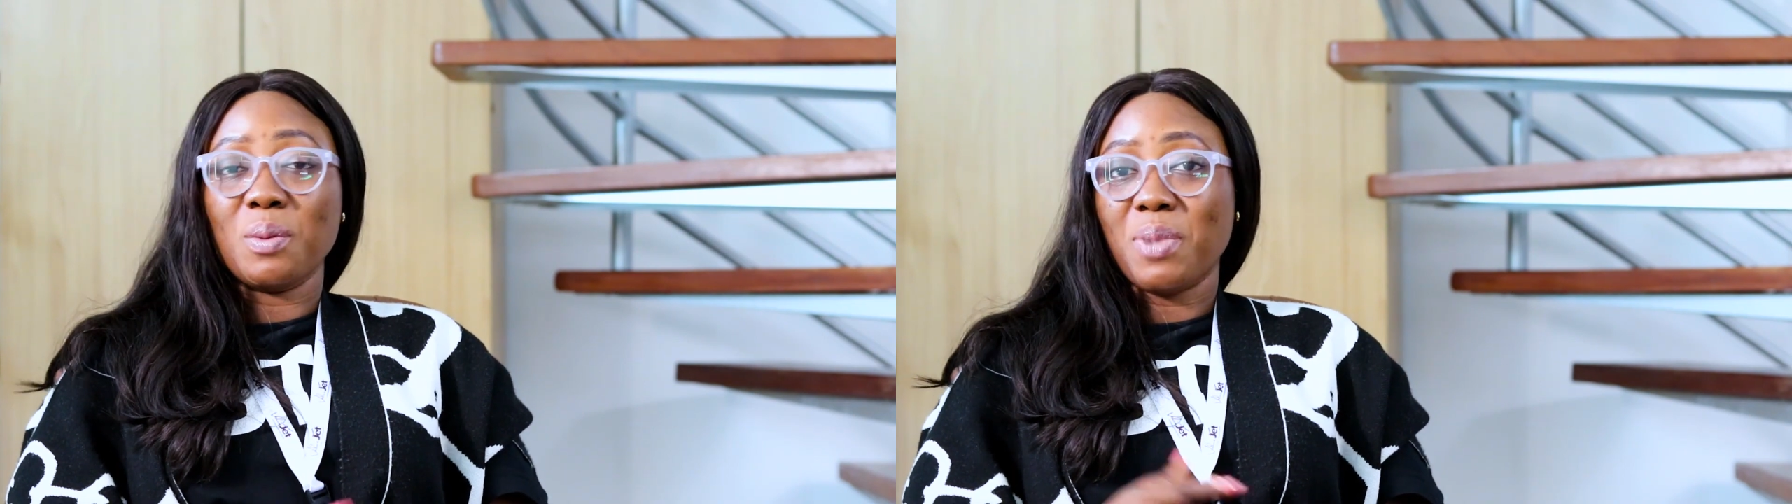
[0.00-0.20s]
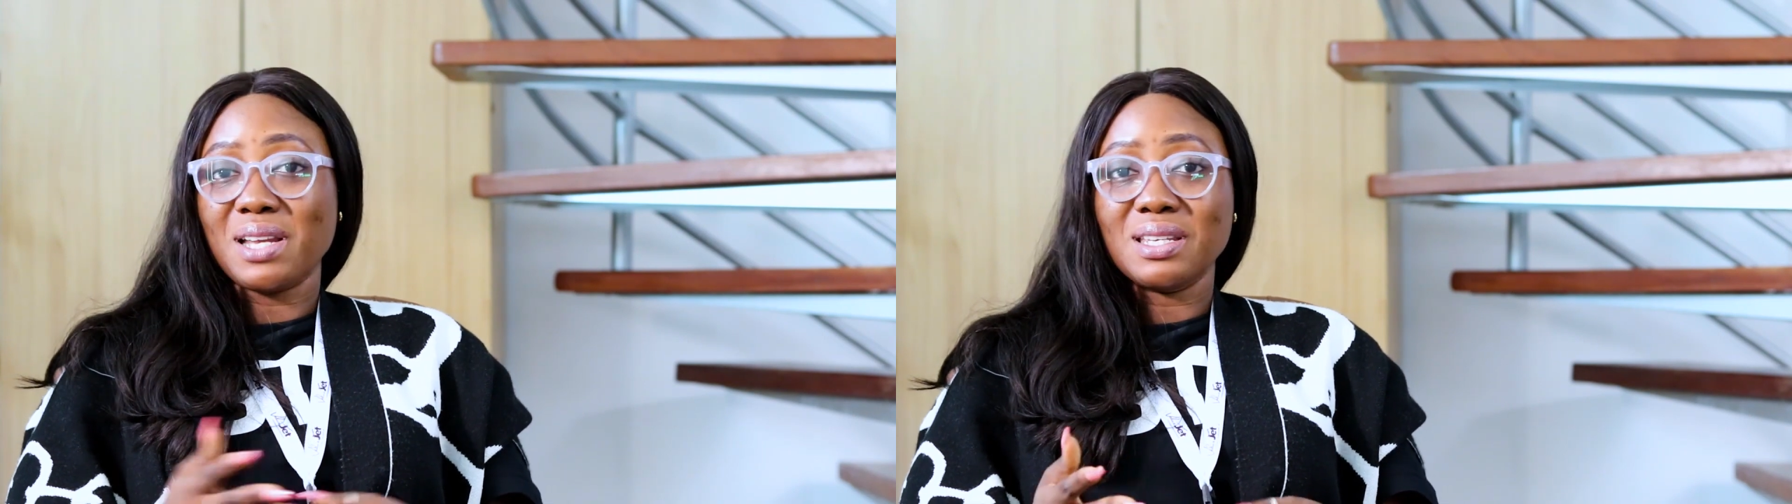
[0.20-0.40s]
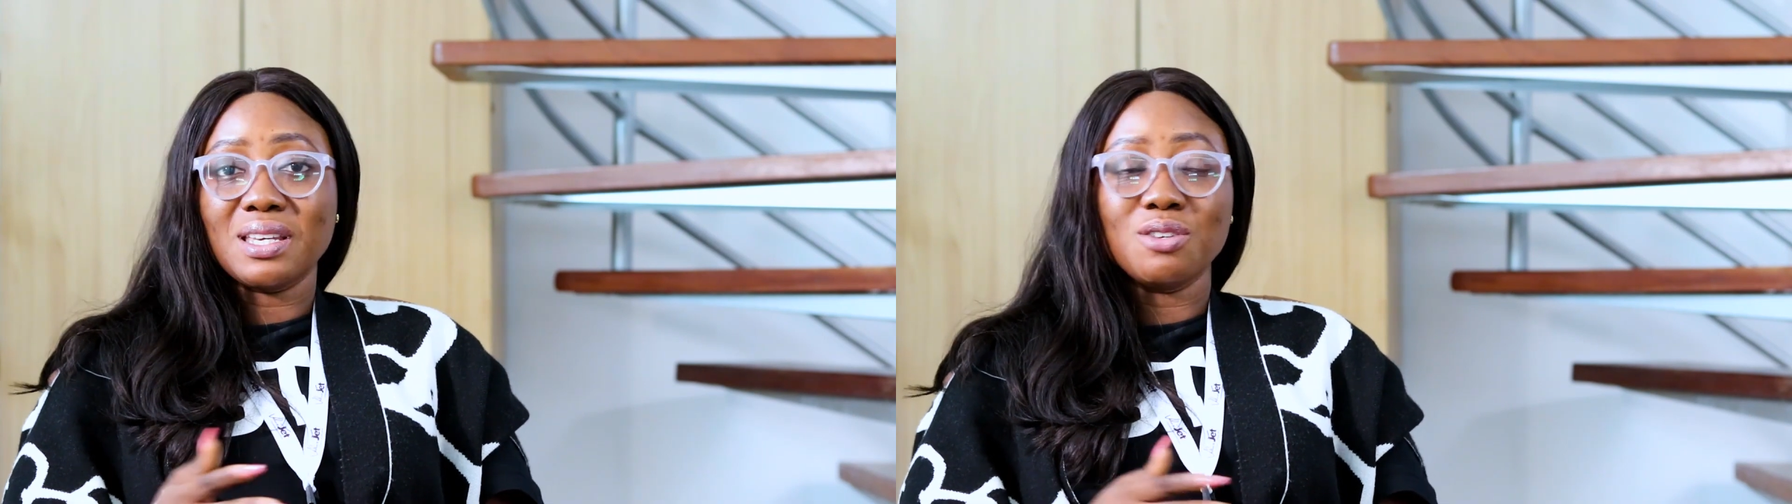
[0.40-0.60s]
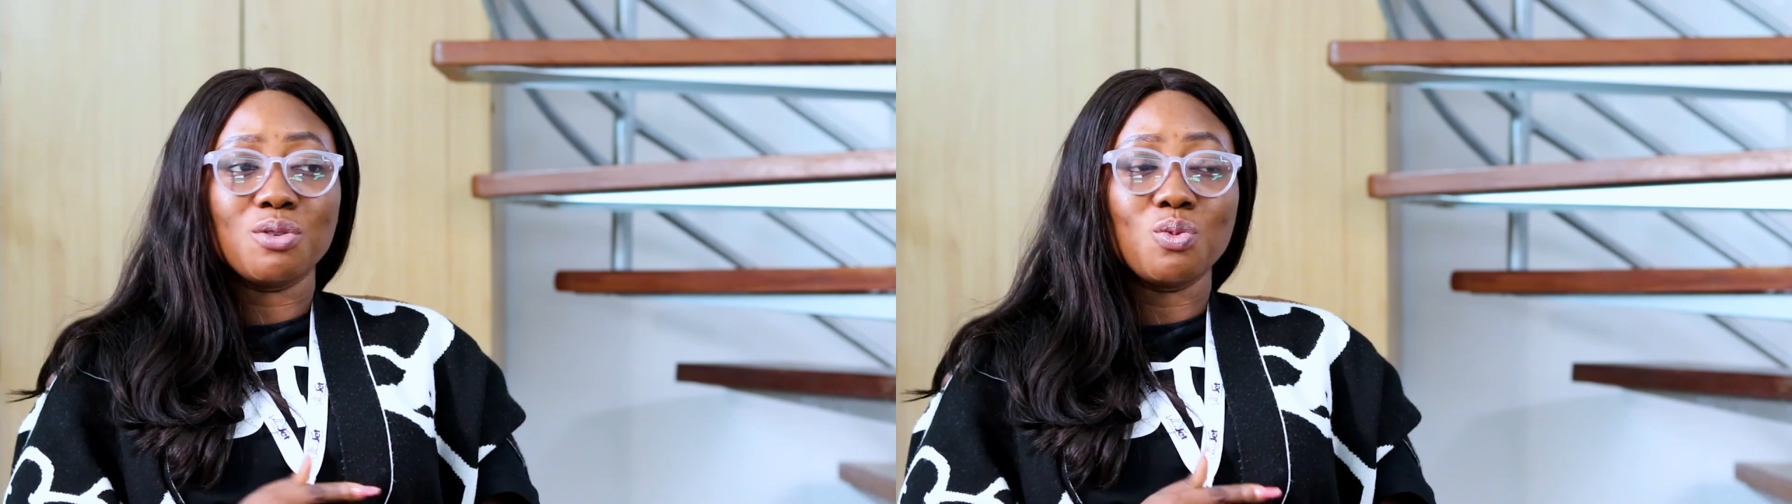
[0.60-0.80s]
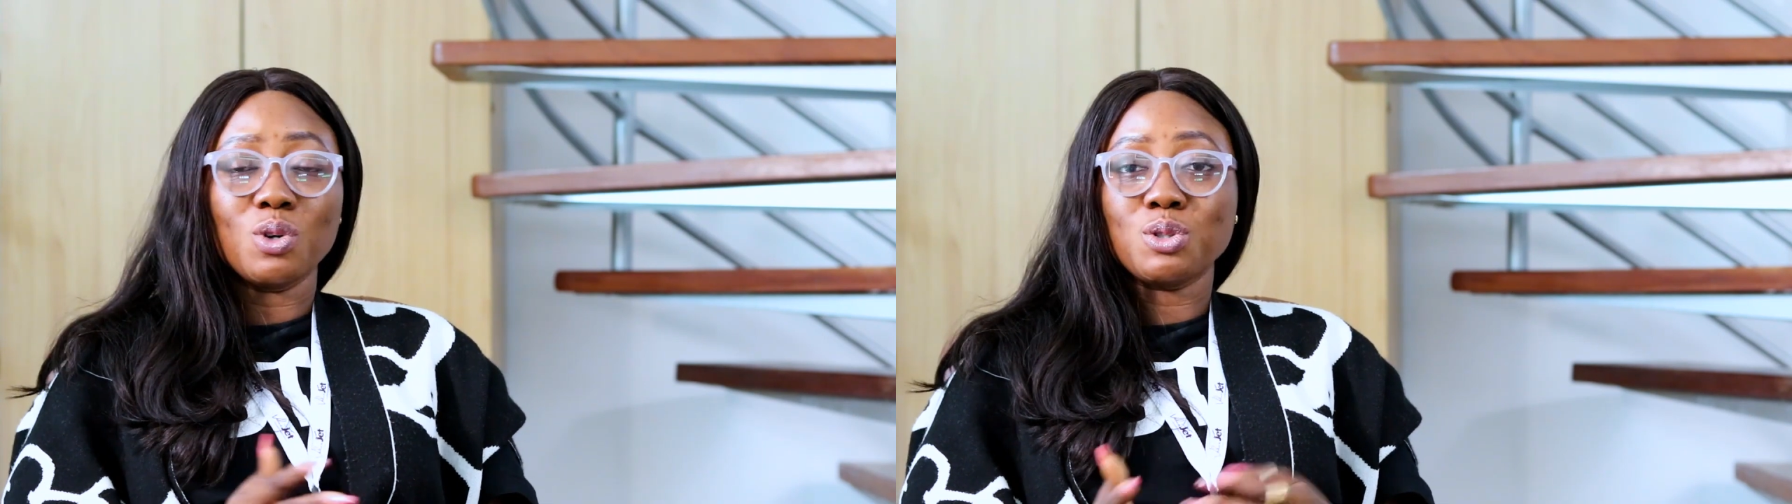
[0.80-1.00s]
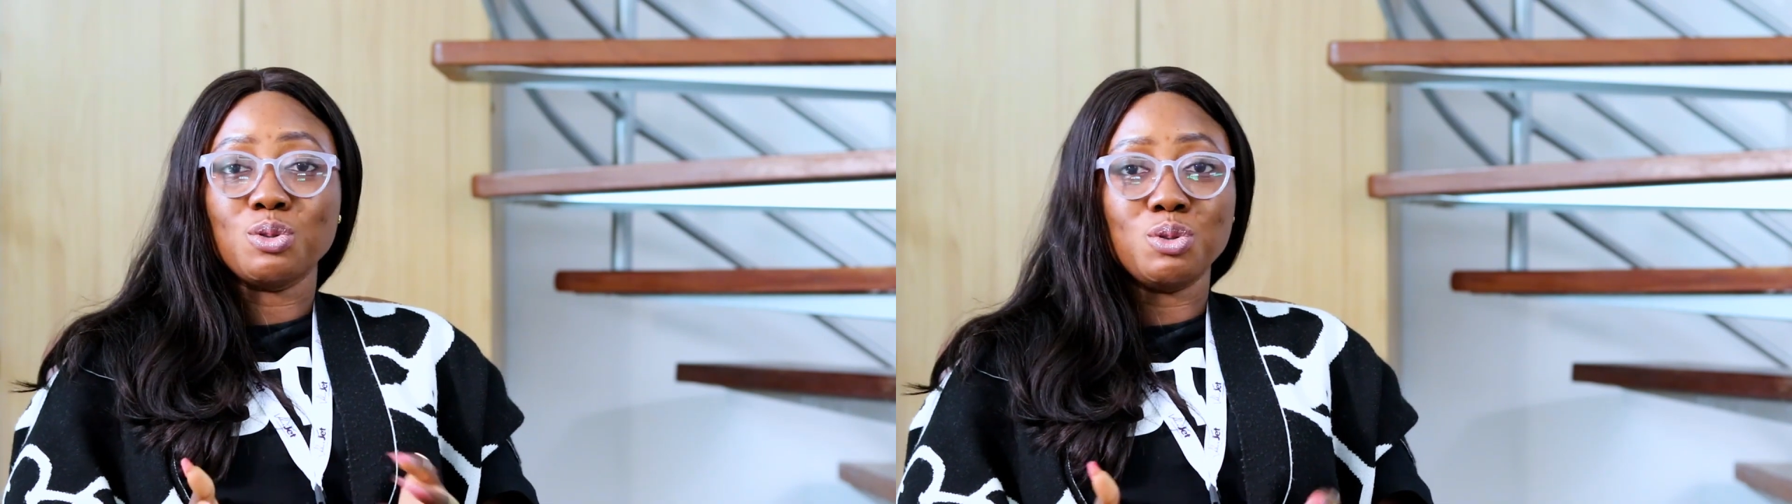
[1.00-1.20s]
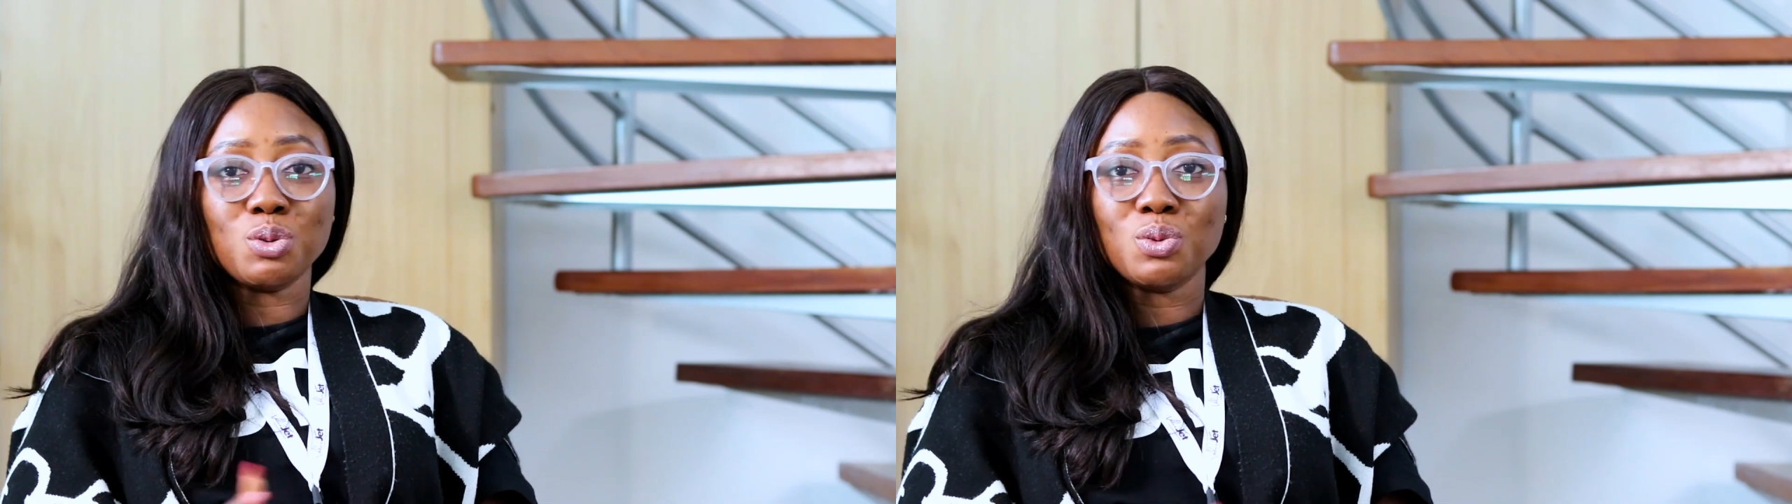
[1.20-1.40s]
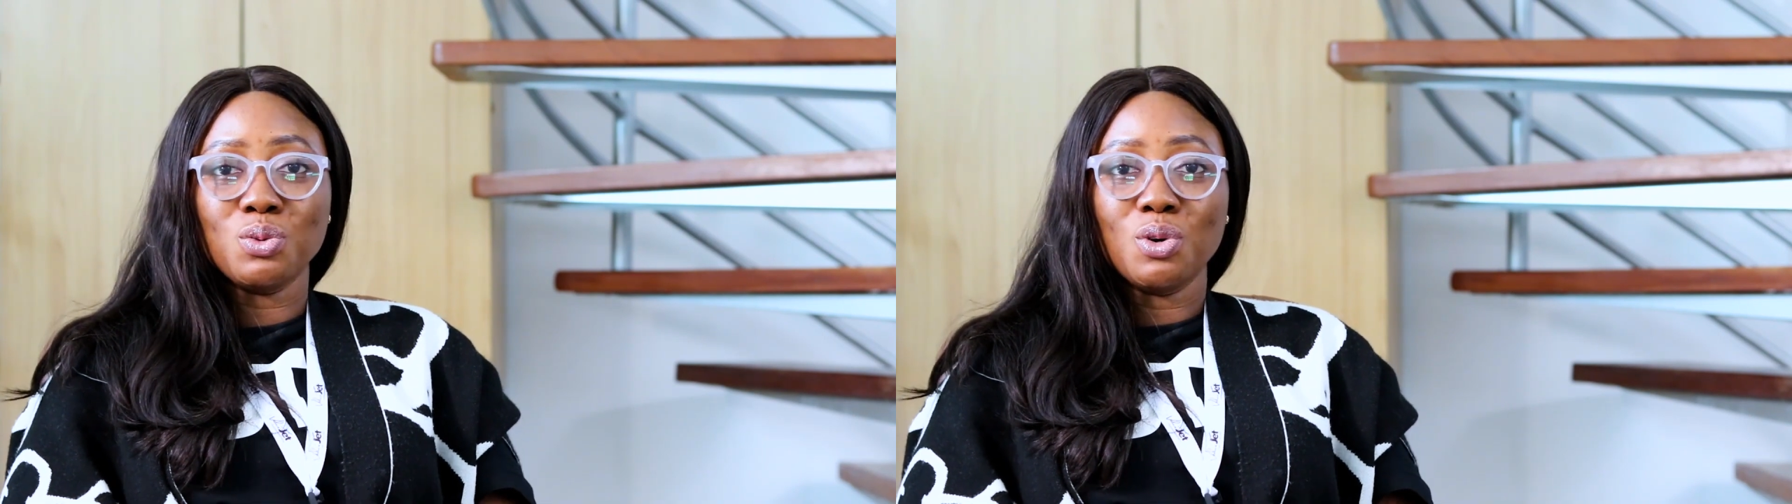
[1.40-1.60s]
panicking on what to
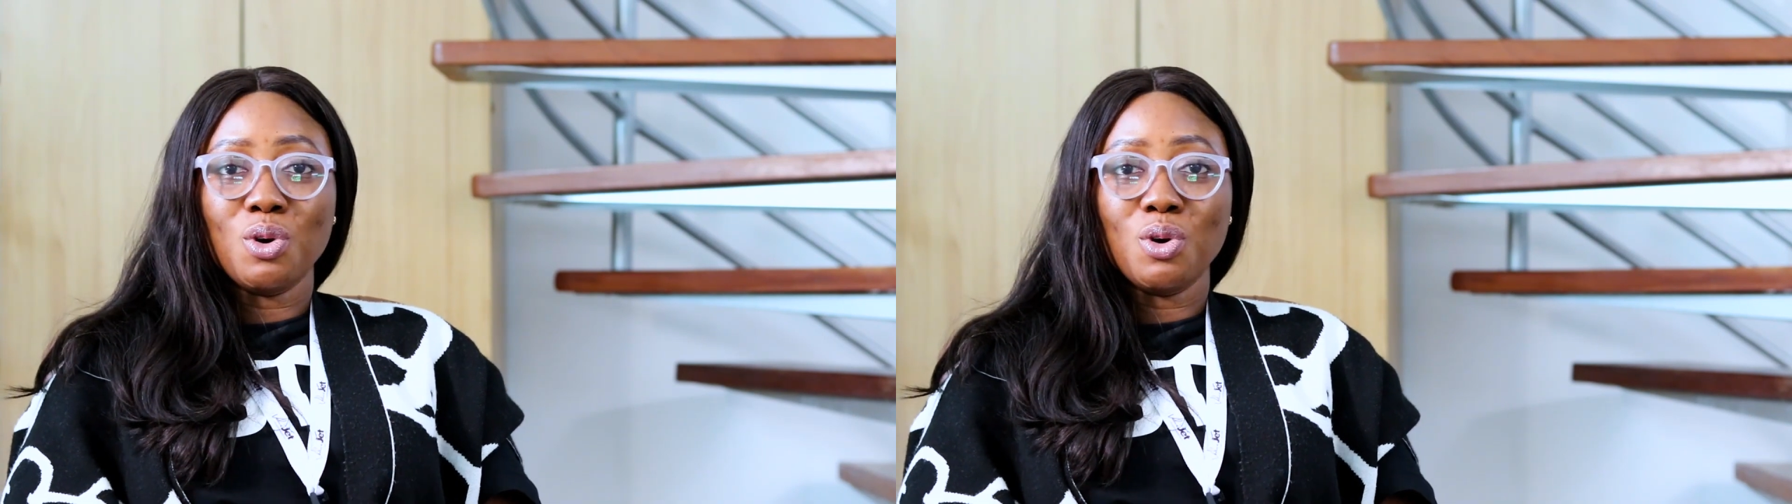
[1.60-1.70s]
do.